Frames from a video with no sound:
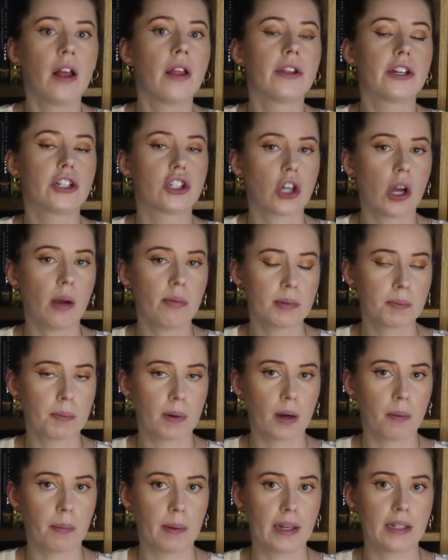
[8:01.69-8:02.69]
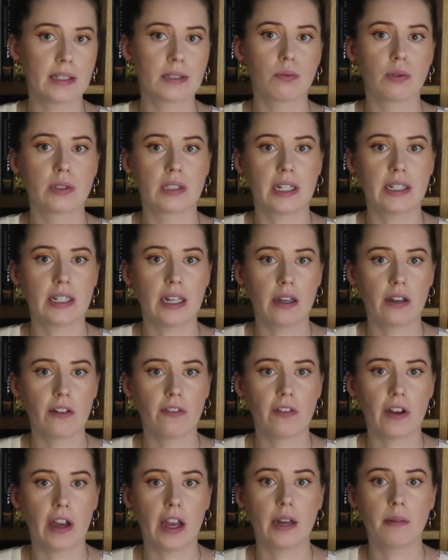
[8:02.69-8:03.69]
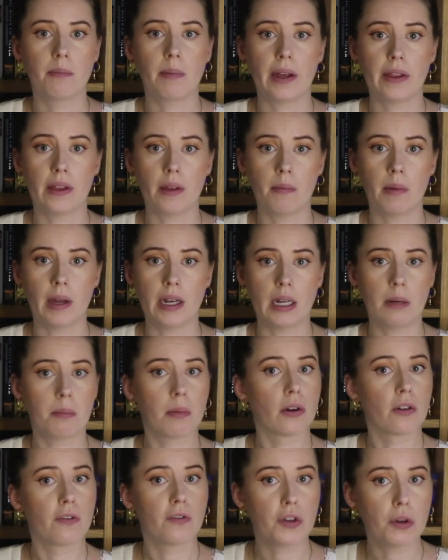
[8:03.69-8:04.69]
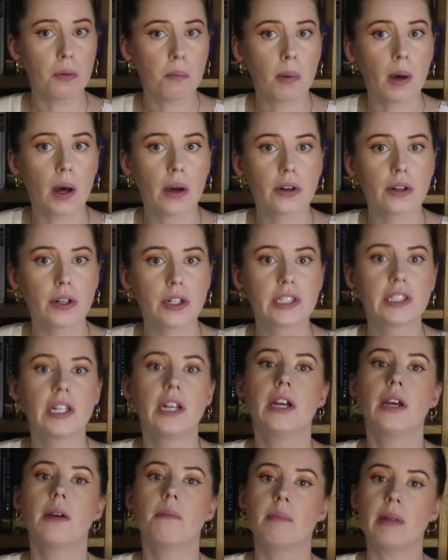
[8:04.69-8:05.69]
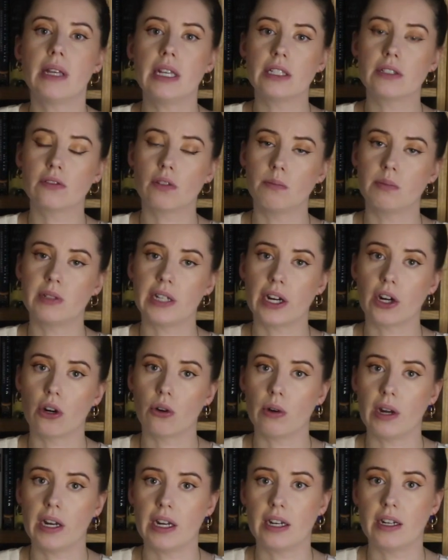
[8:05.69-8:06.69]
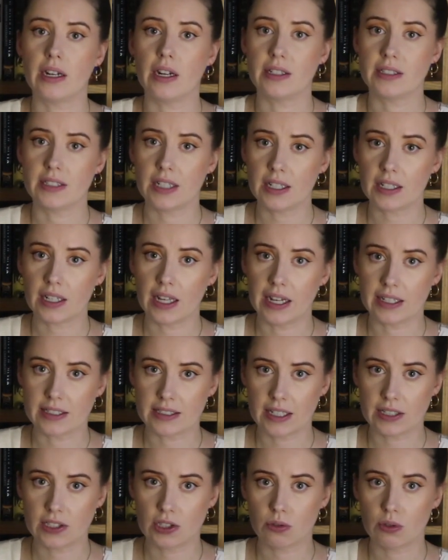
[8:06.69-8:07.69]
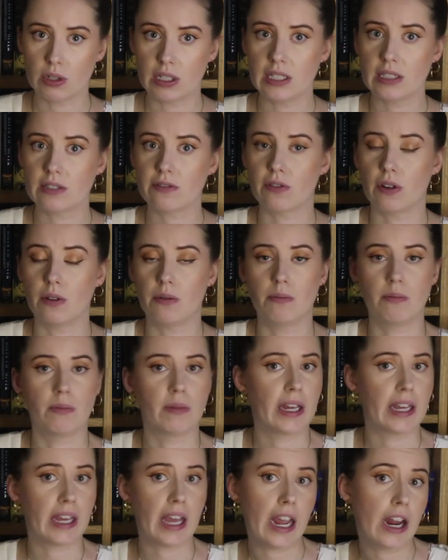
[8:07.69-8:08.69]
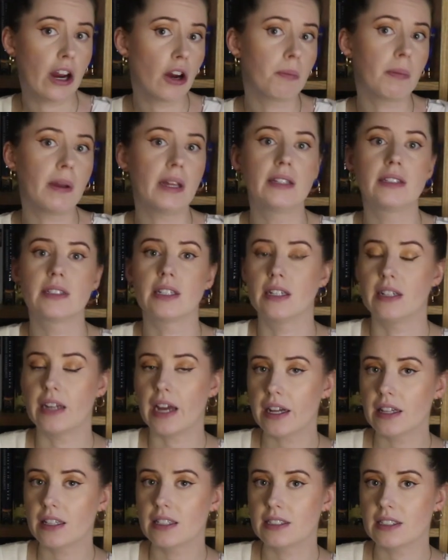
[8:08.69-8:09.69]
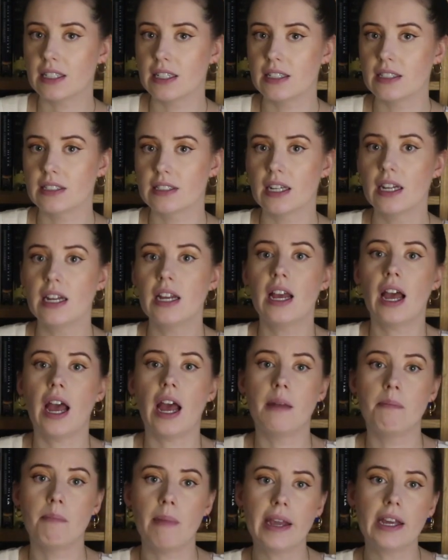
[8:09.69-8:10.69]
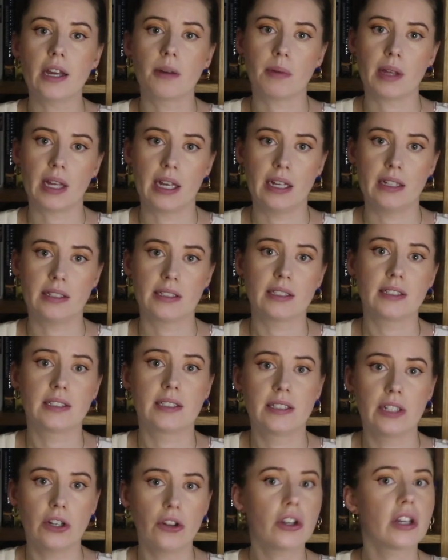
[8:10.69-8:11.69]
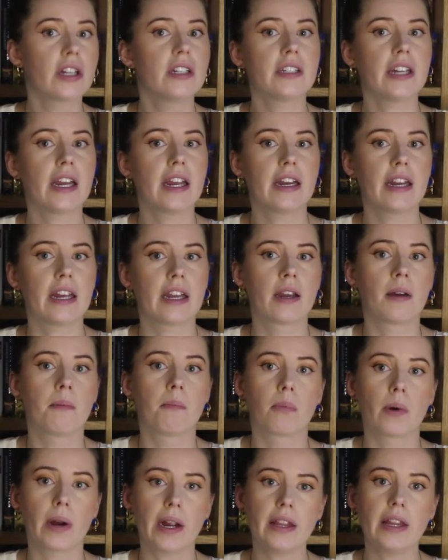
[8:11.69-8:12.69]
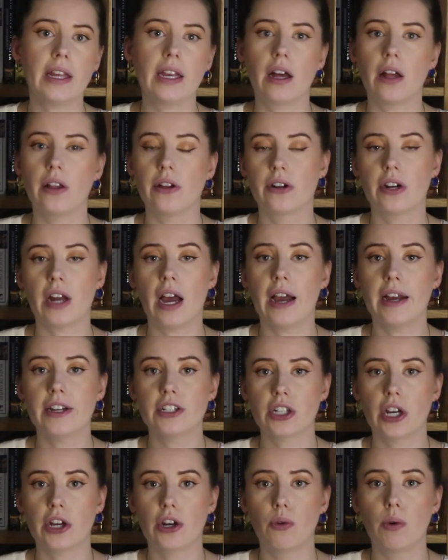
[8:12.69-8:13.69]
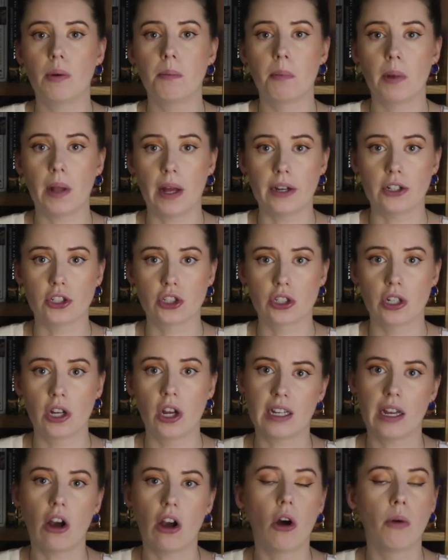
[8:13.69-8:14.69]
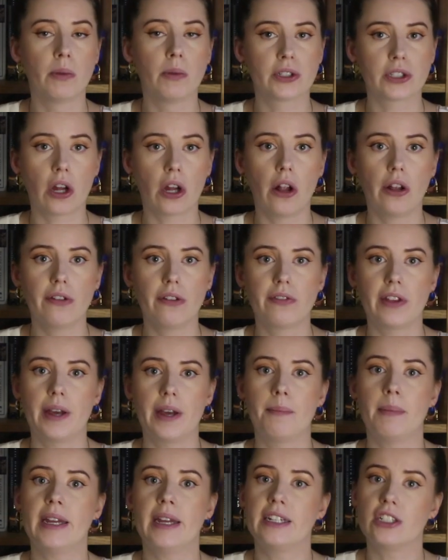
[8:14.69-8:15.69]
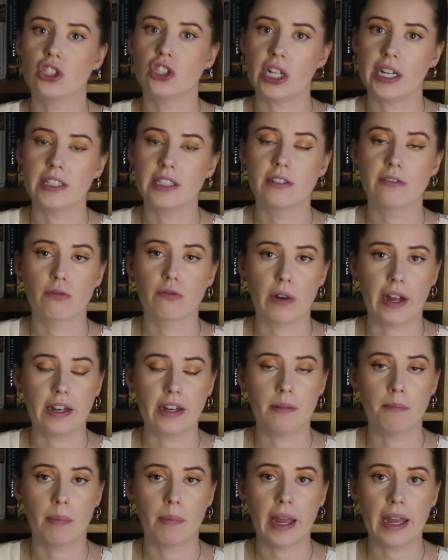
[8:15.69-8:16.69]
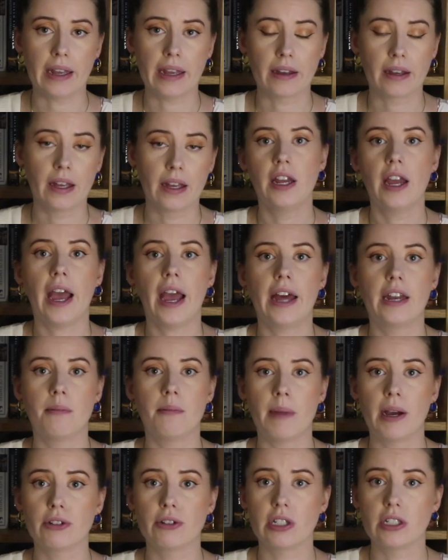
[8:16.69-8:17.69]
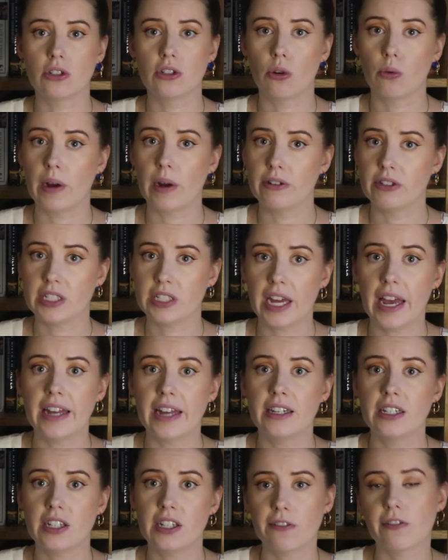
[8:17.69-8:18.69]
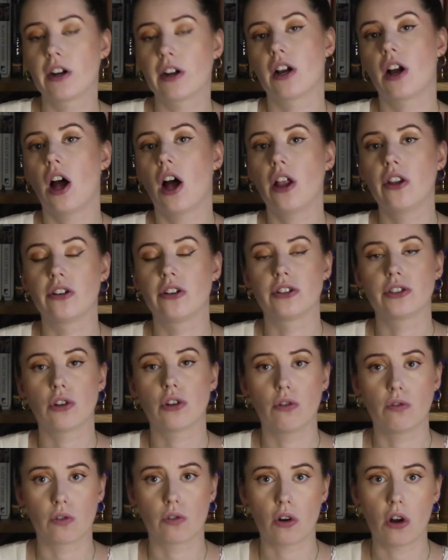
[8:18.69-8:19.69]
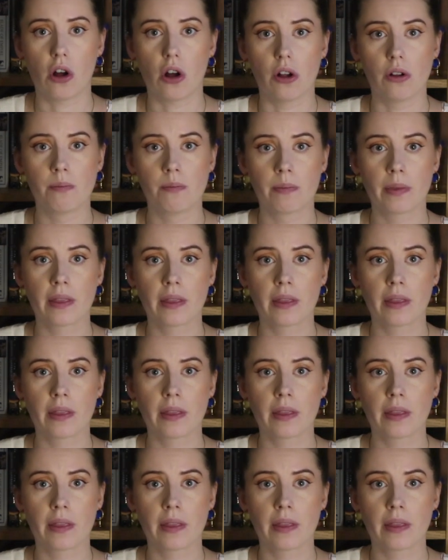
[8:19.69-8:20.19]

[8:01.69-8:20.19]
The shop's purpose was identified by the many perfume bottles, beads from decorated accessories from like hairpins and necklaces, and makeup kits still containing brightly colored eyeshadow and blush, almost all of them in shades of red and pink, and amounting to around 10 different colors overall.